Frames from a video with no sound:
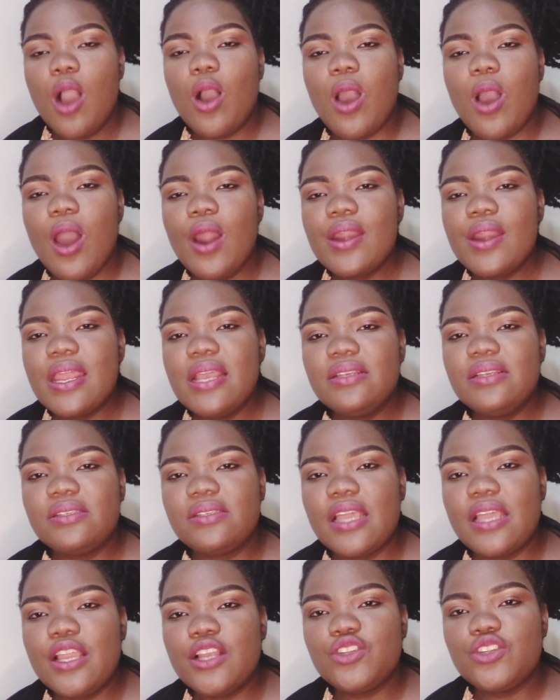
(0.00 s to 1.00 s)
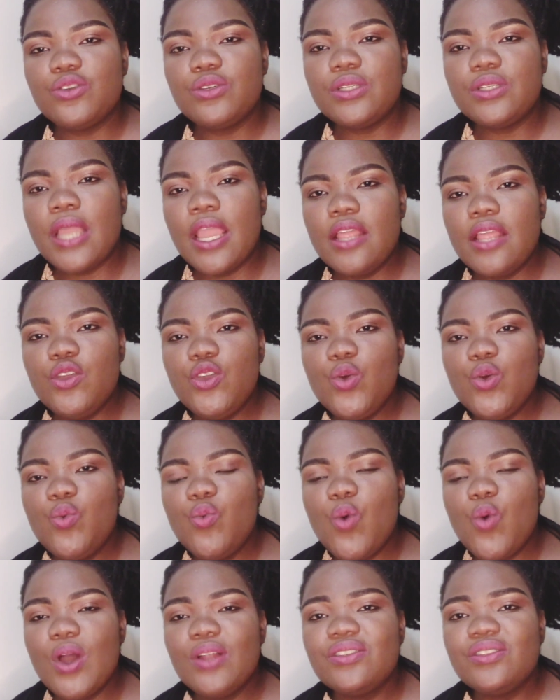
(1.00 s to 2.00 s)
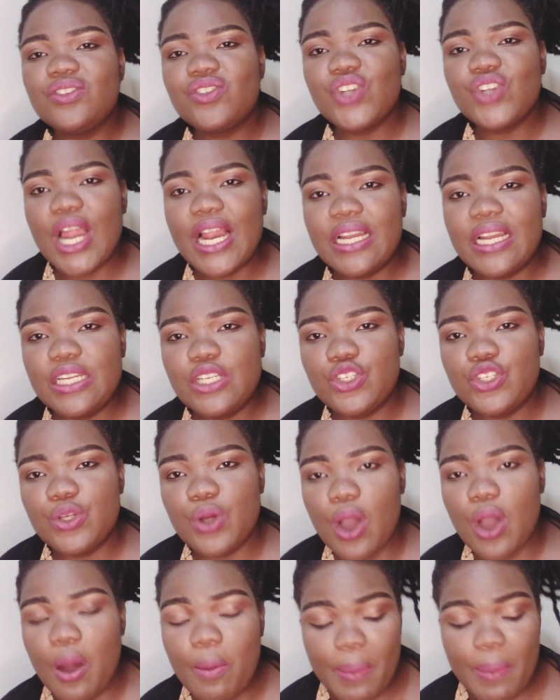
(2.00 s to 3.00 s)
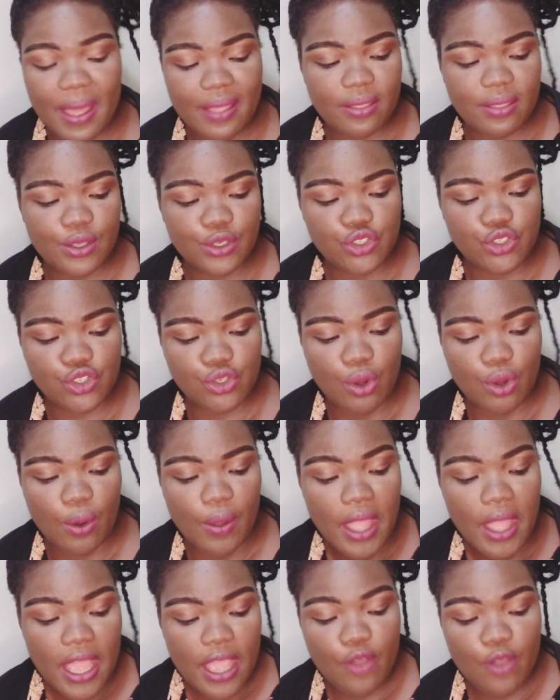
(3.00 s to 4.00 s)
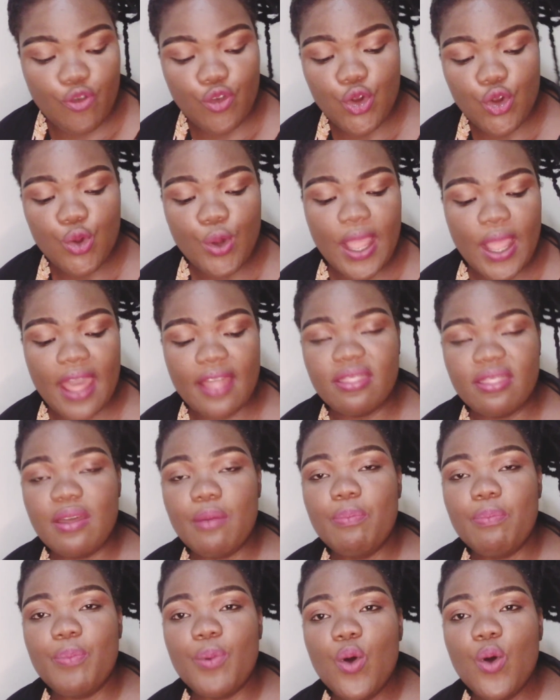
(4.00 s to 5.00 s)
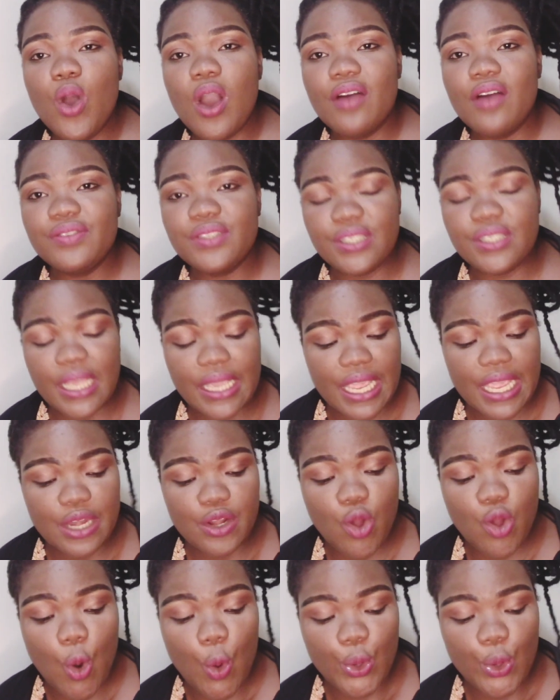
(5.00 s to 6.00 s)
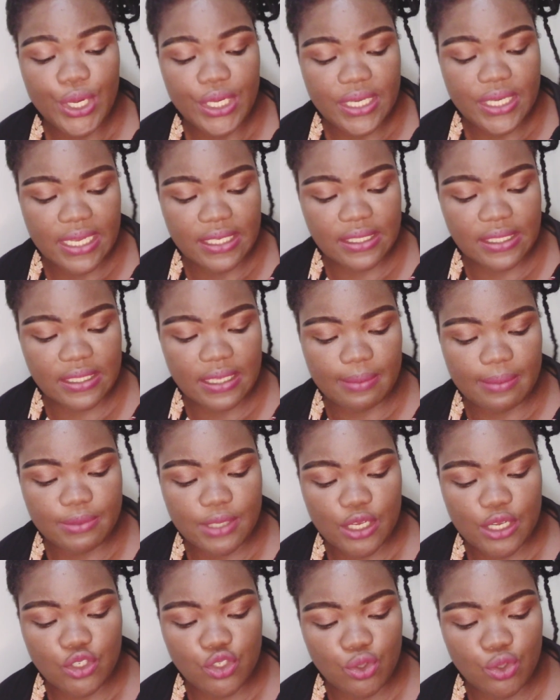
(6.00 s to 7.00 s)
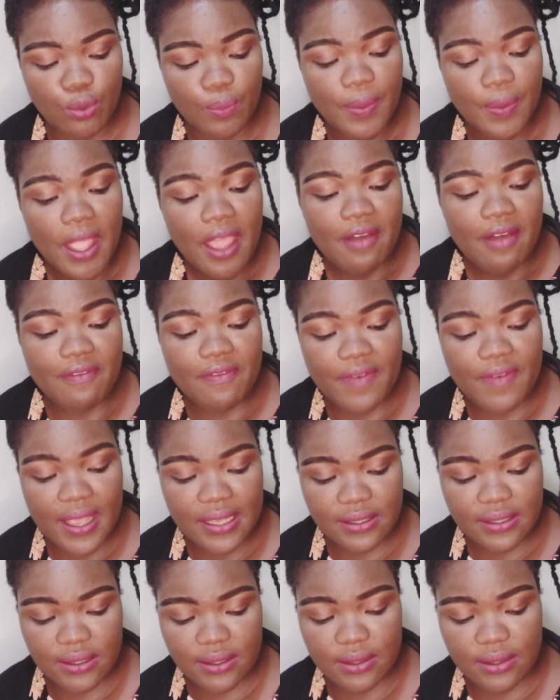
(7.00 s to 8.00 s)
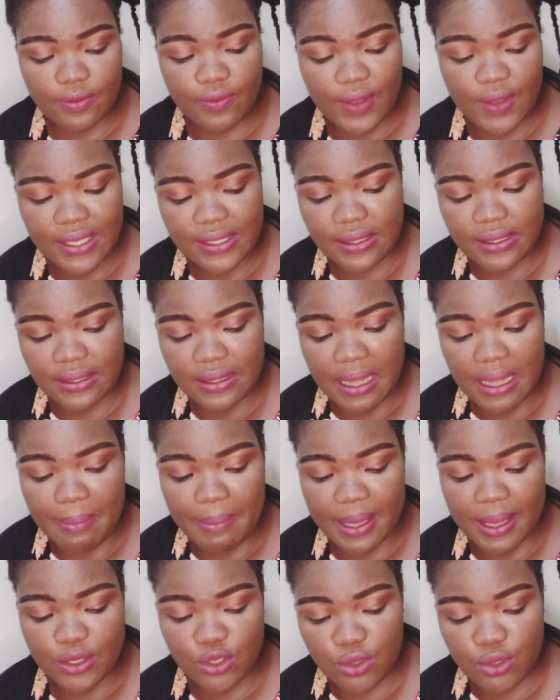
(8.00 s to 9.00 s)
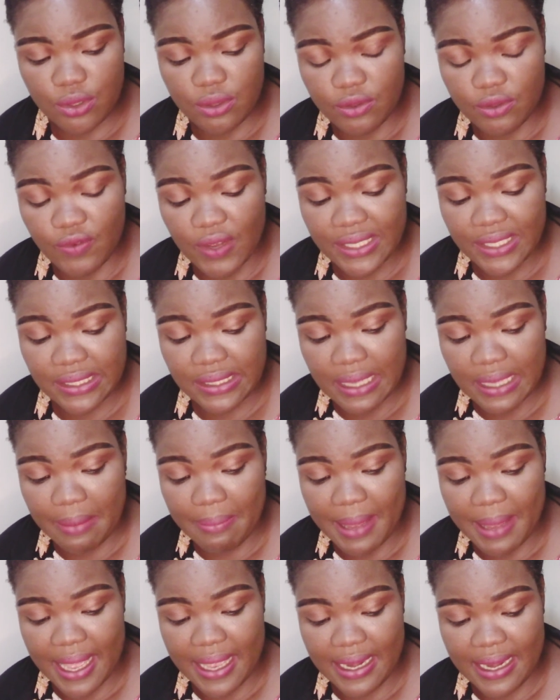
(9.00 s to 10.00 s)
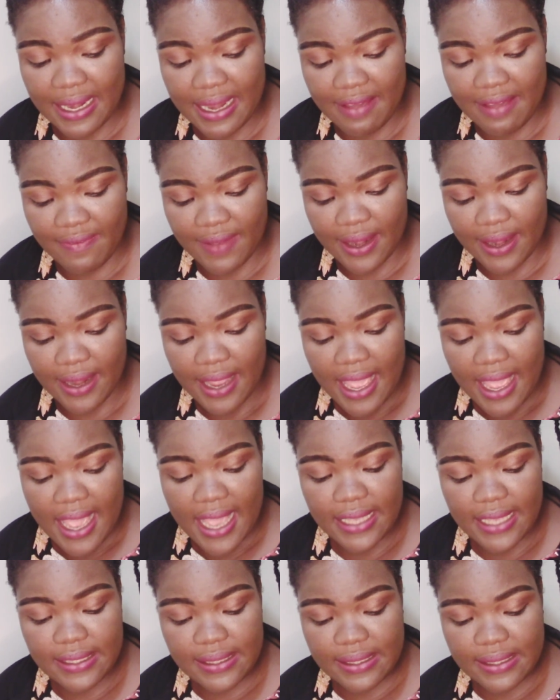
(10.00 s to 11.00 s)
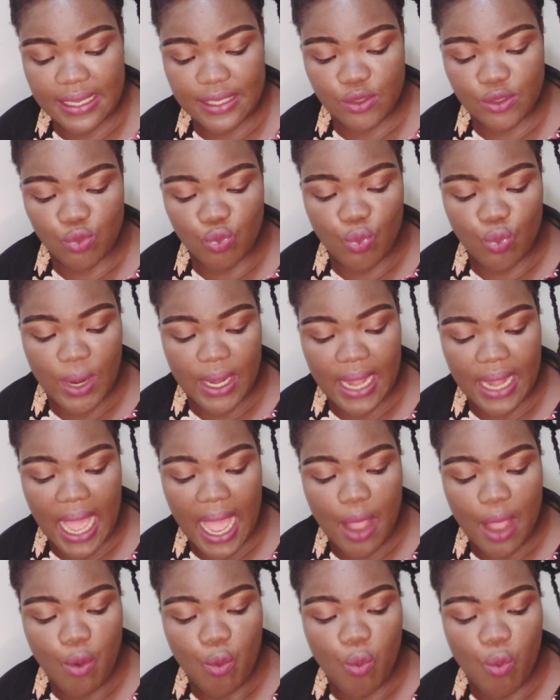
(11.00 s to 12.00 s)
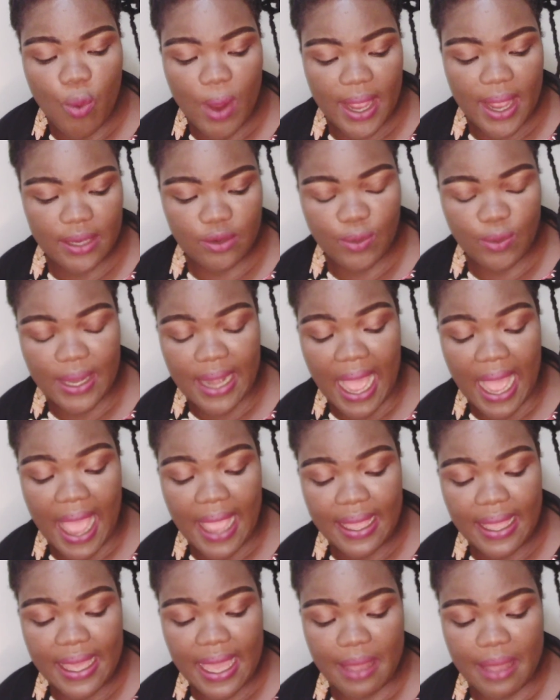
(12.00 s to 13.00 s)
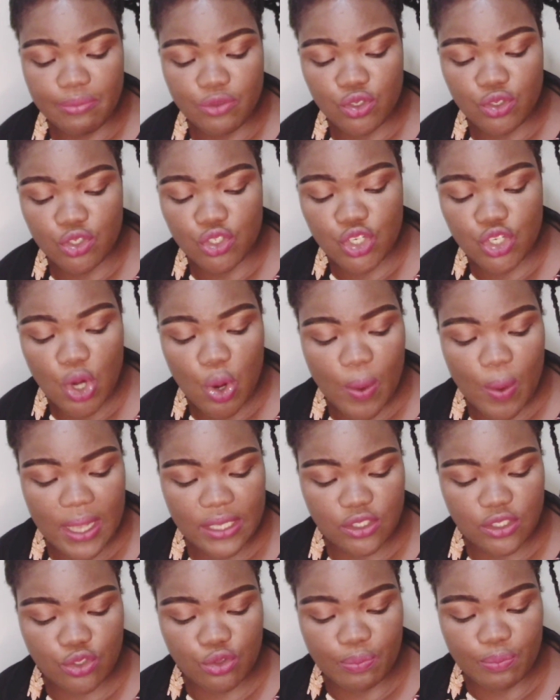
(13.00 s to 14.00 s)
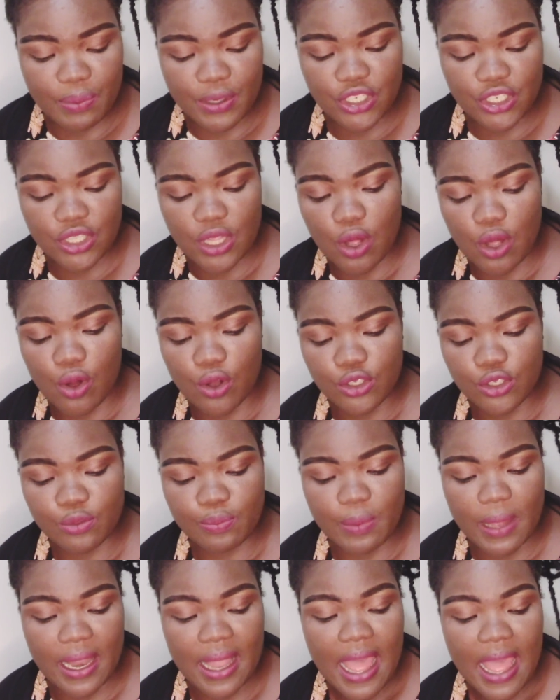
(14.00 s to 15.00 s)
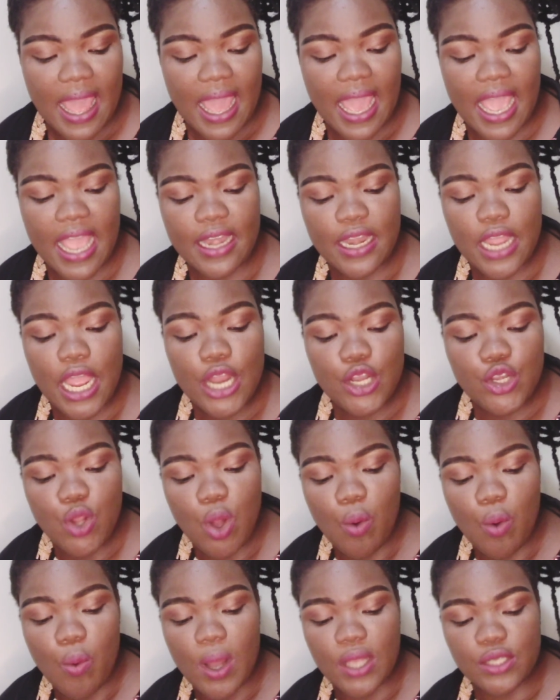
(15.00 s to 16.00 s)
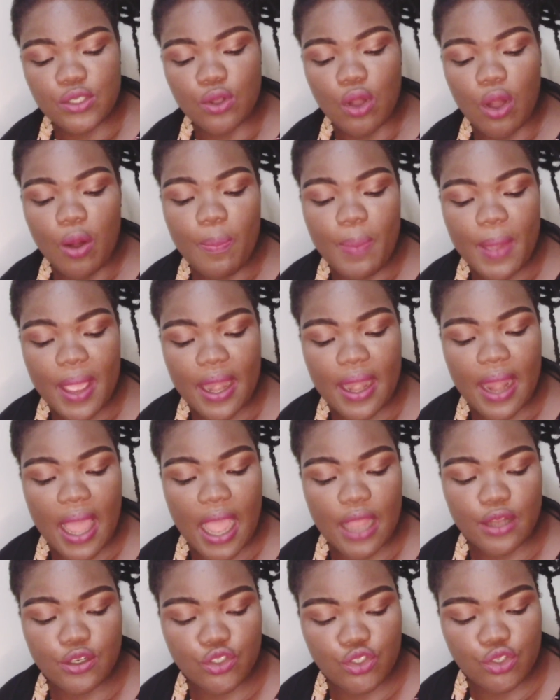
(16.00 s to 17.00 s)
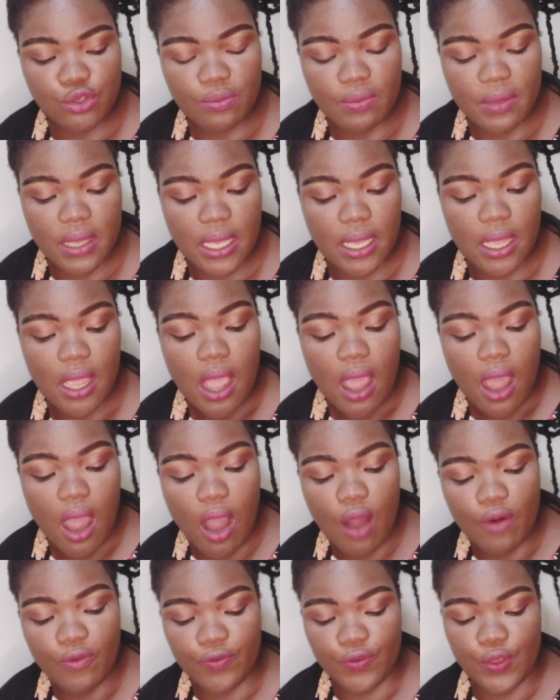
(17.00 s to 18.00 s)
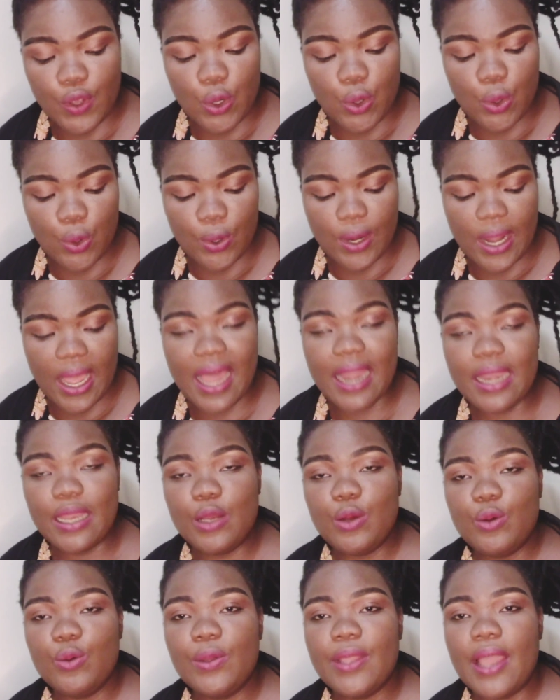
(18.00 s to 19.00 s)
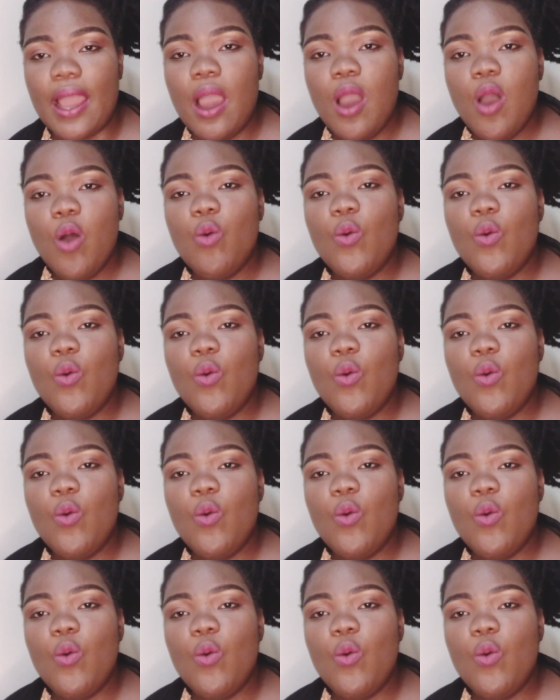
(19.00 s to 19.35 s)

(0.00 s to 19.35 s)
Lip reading: God is saying today, you won't struggle to open this door. If you look at the book of 2 Corinthians chapter 2, verse number 11, it says, when I came to Troas to preach the gospel, and a door was opened unto me of the Lord. Hallelujah.